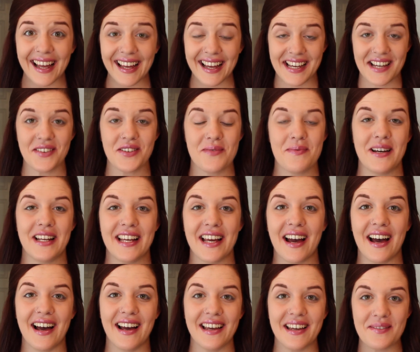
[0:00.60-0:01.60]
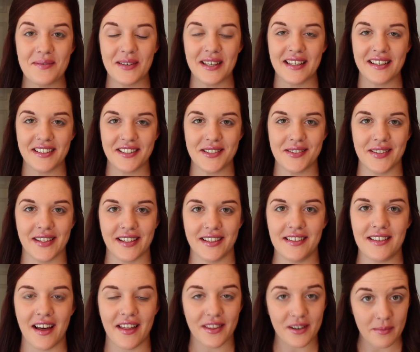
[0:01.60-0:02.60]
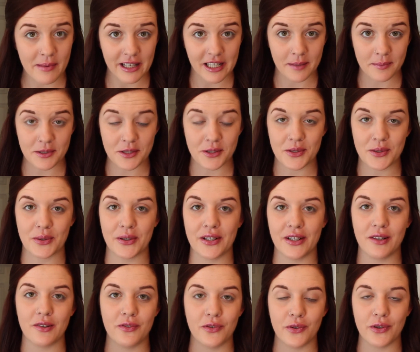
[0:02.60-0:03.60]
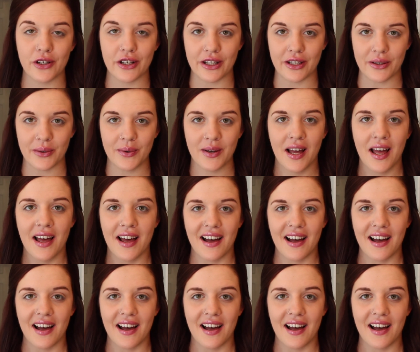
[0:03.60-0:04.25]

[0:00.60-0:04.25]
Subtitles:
Hey everybody, I am here doing another makeup tutorial for you.